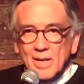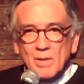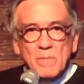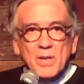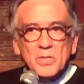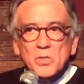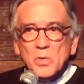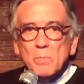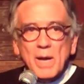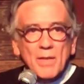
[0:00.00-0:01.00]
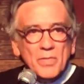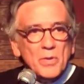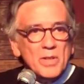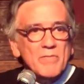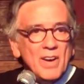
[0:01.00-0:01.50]
amounted to about
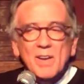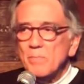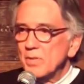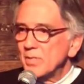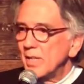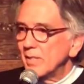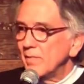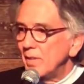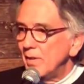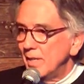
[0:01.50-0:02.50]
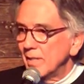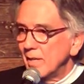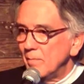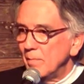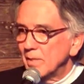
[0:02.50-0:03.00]
35% of their income.